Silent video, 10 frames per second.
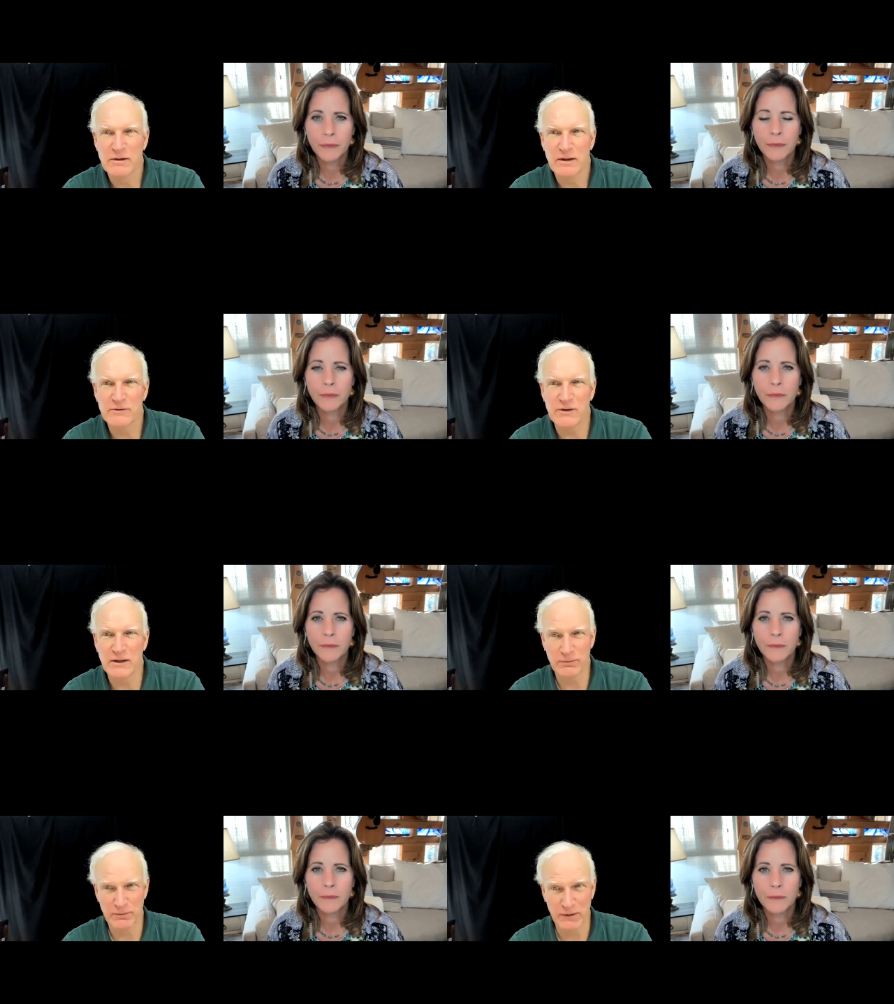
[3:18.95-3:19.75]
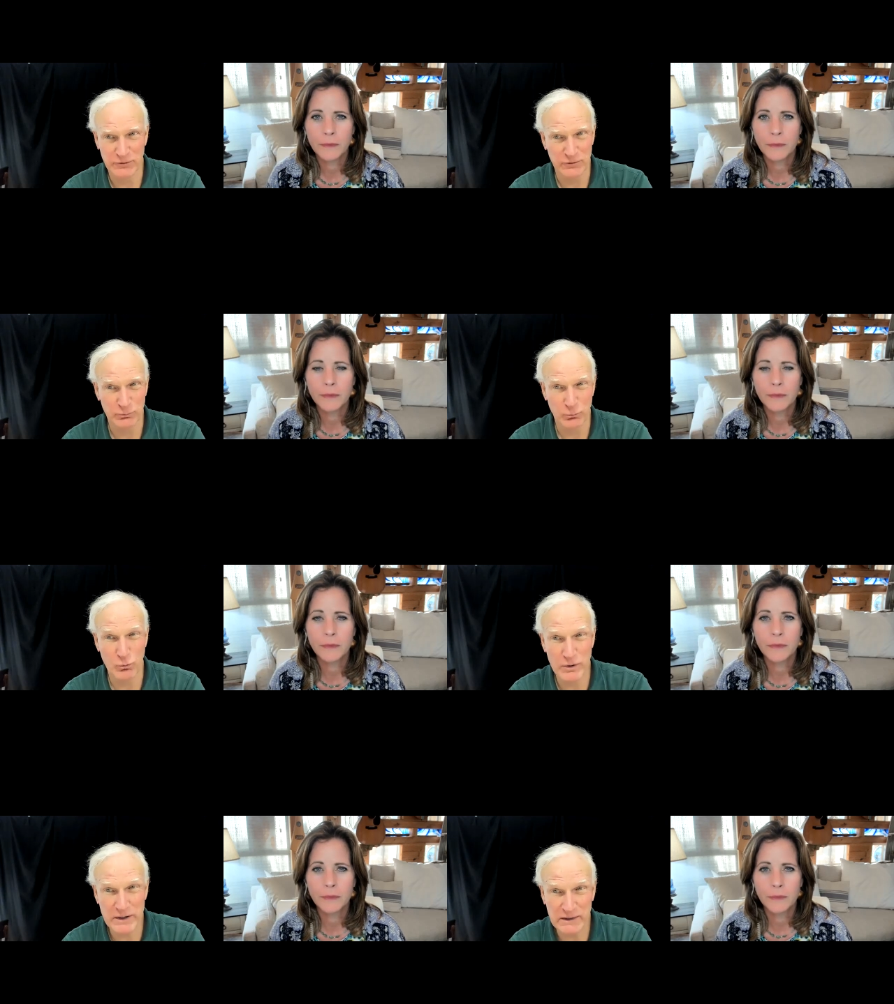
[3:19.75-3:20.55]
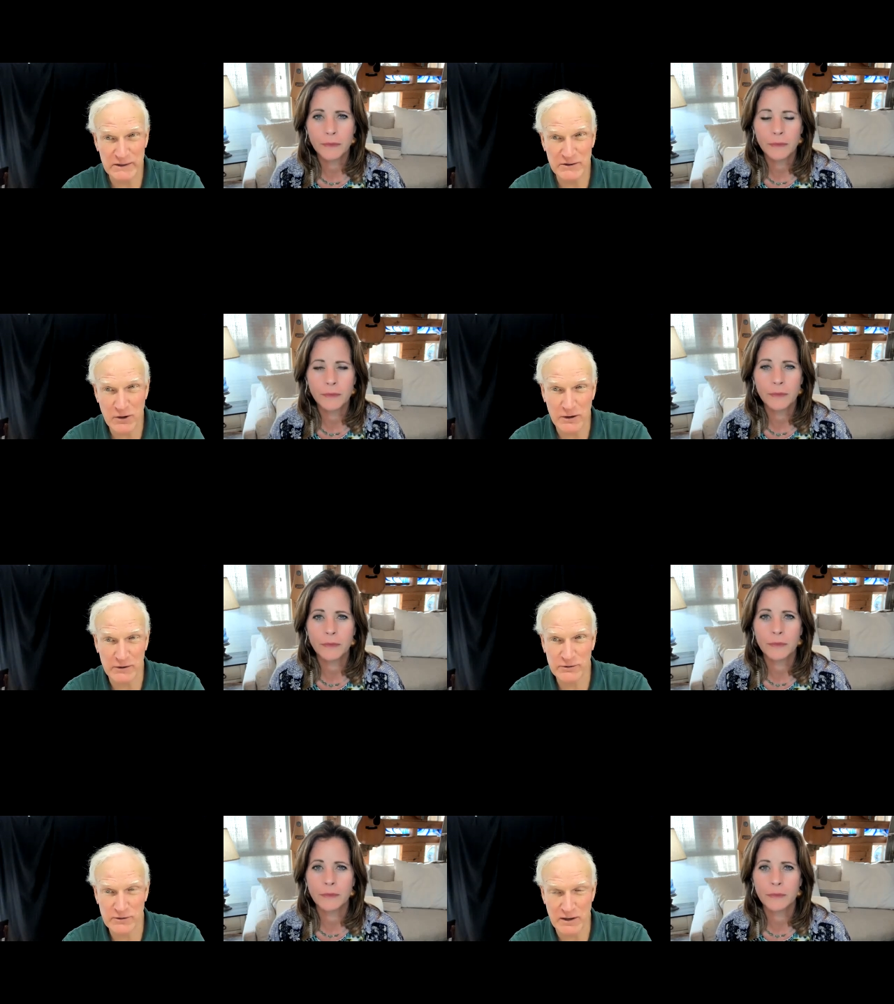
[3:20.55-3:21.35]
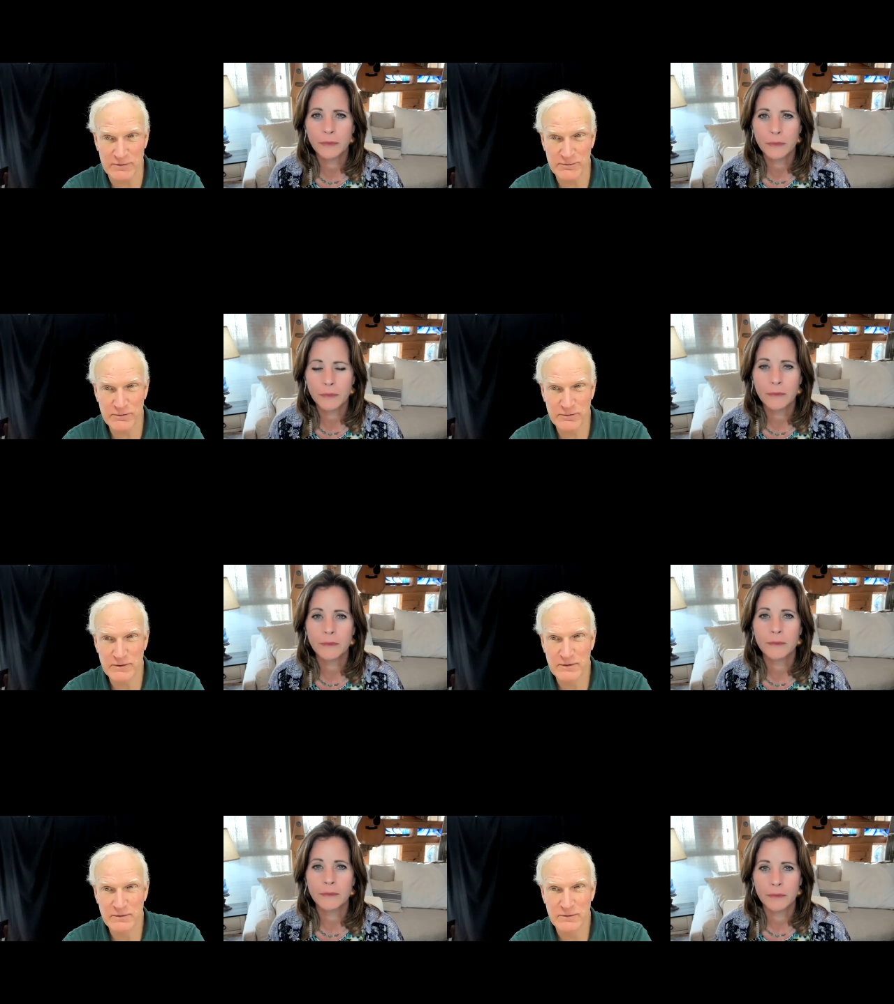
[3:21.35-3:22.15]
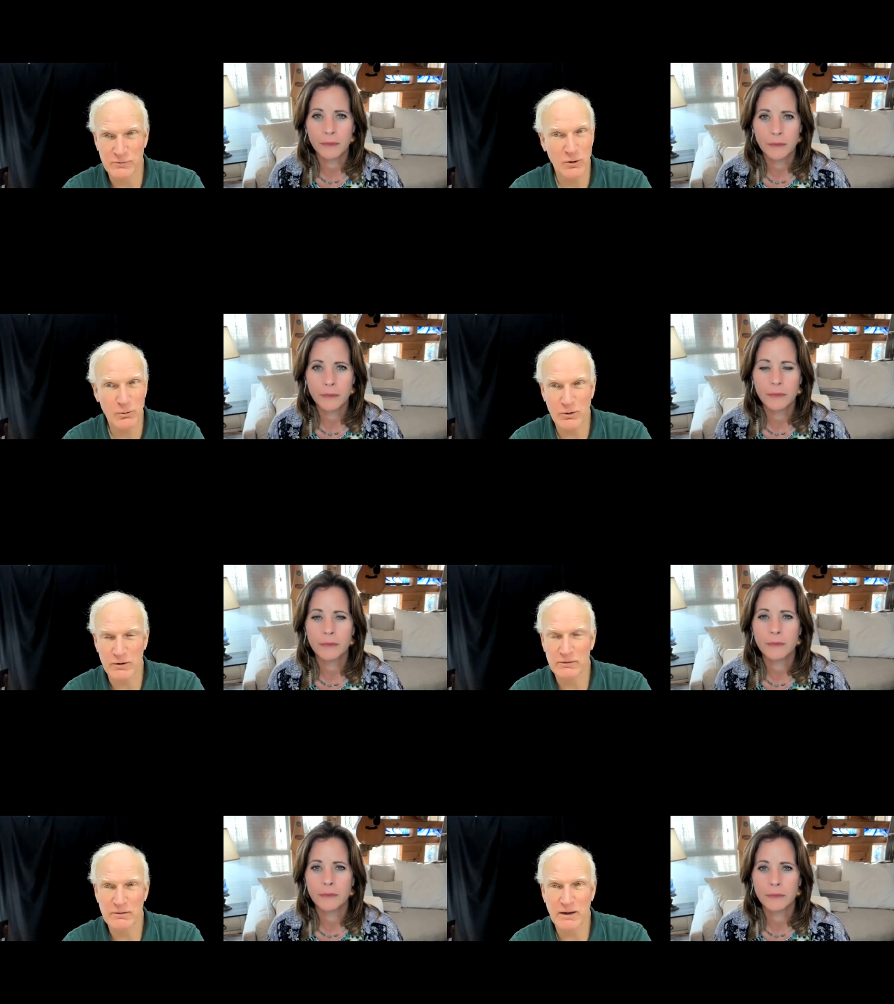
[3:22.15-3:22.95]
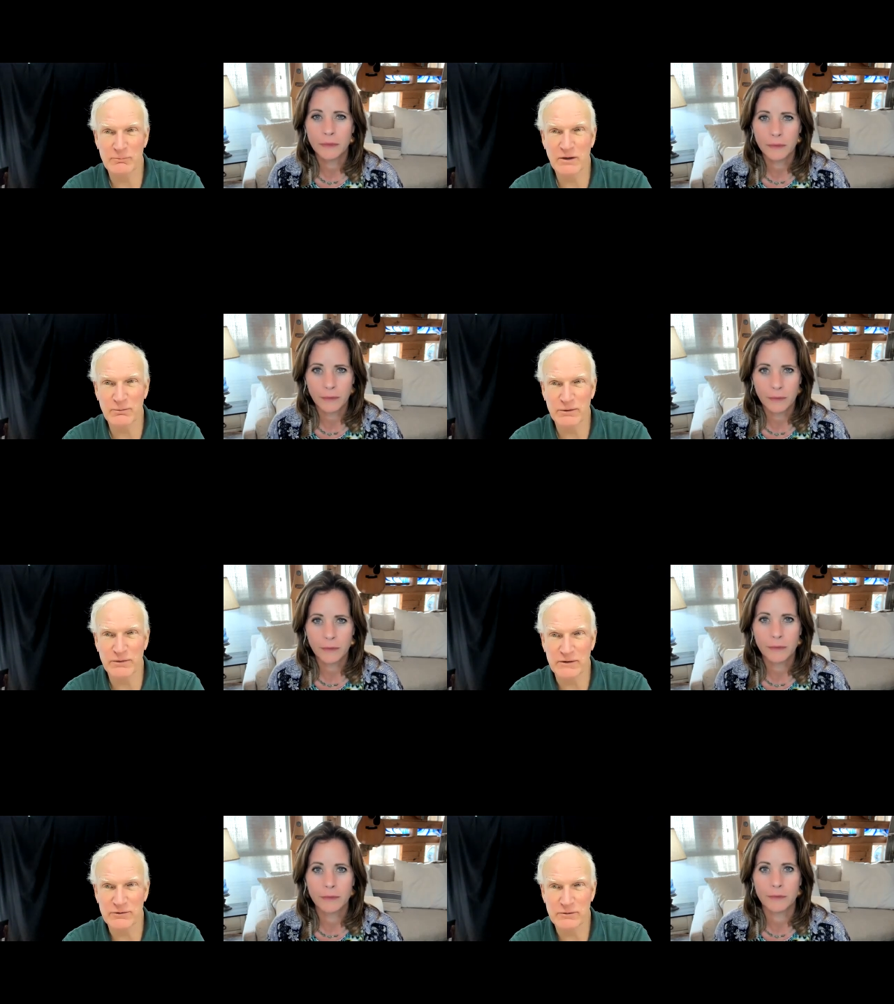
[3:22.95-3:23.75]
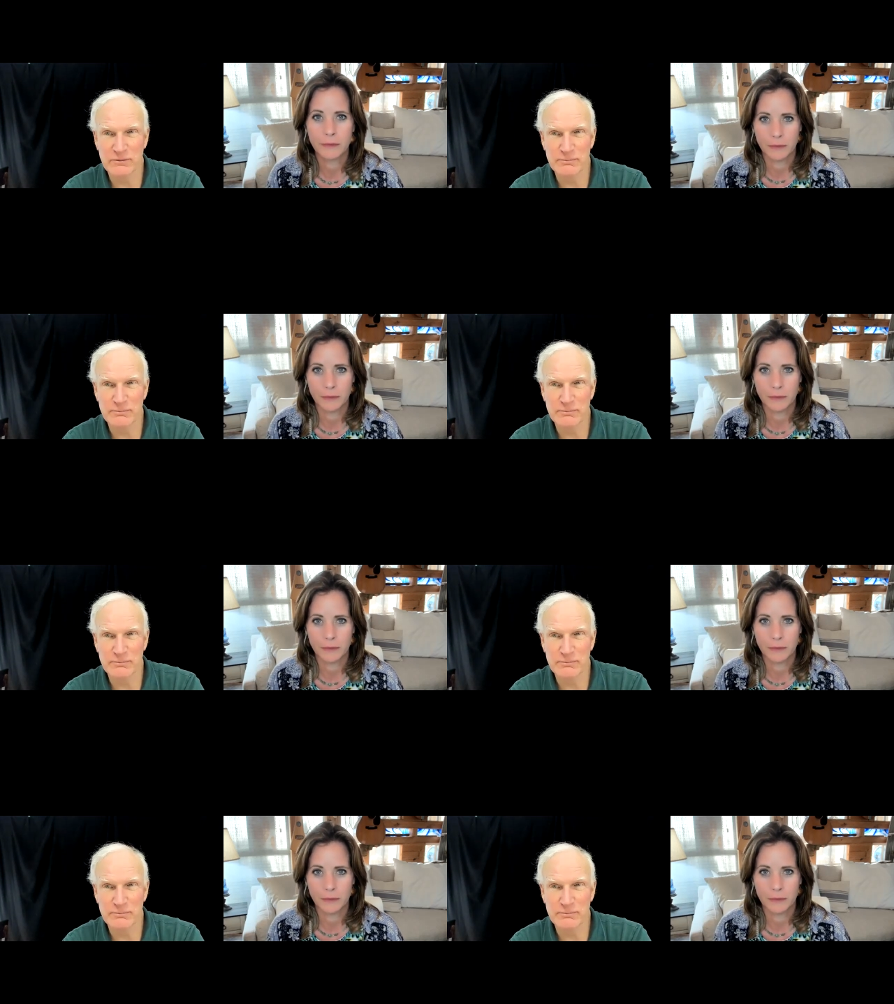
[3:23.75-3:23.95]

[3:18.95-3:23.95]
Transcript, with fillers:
Speaker 1: and say, This is really dark stuff. No more. I'm done with this.